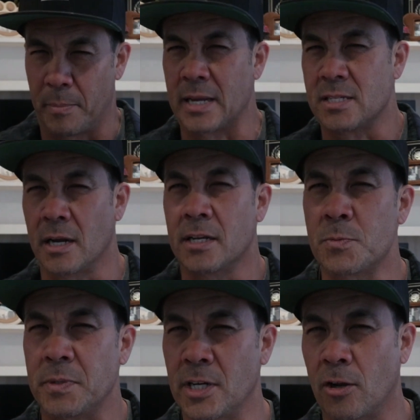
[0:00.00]
Because on
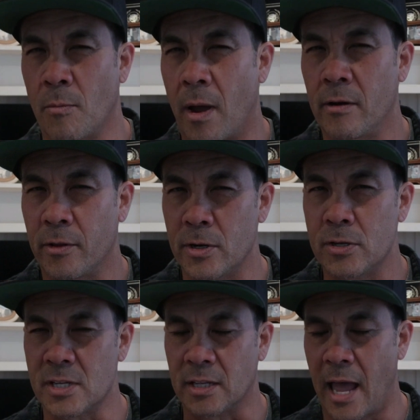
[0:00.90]
this particular model, they're
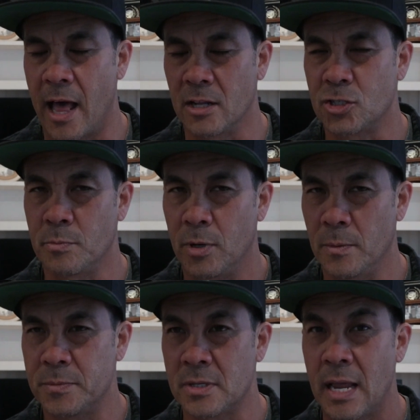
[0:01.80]
using the halogen
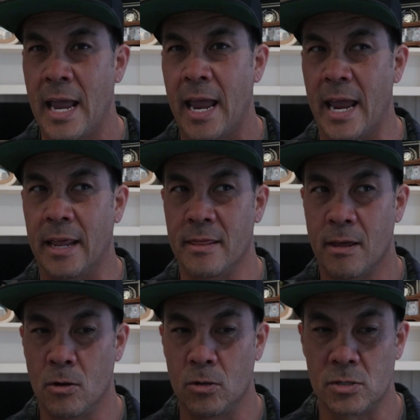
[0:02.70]
bulbs. And
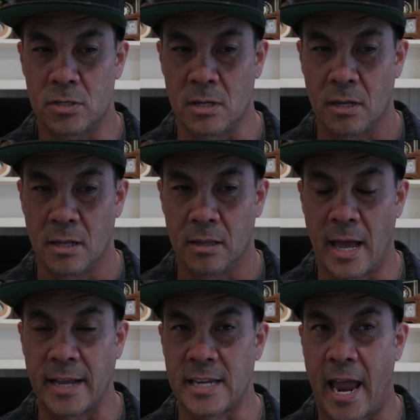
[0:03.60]
those
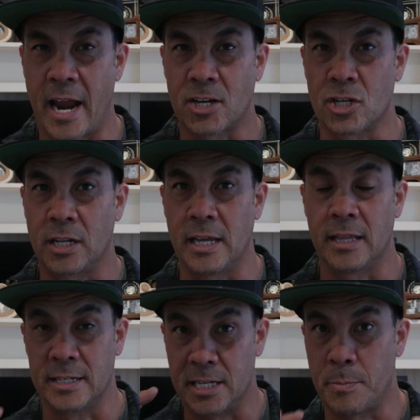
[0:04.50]
lights actually,
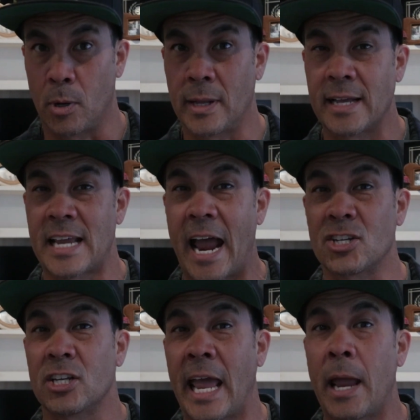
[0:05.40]
the depot lights
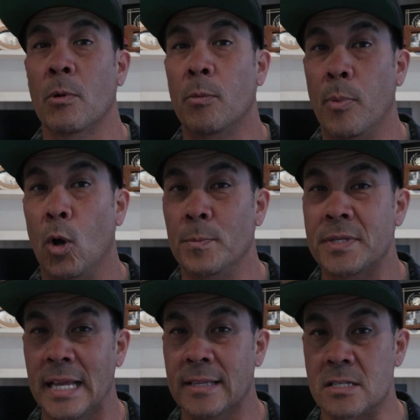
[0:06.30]
actually came with
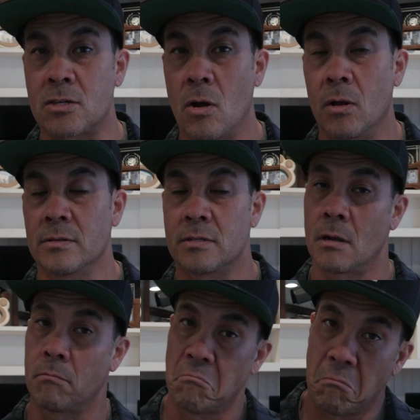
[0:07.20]
bulbs installed.
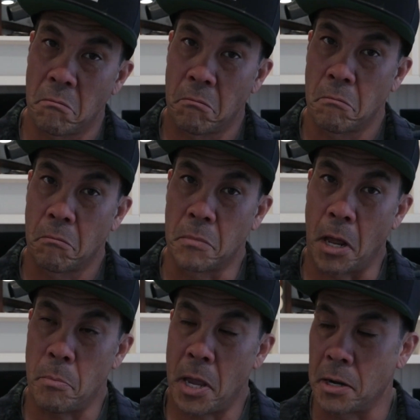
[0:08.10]
So,
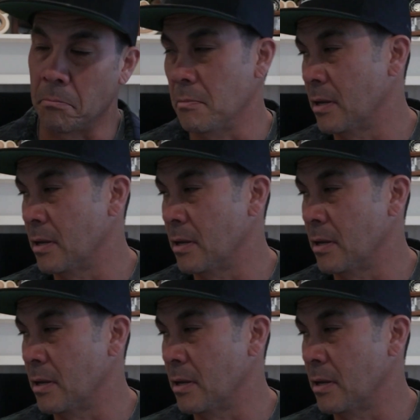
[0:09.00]
not bad.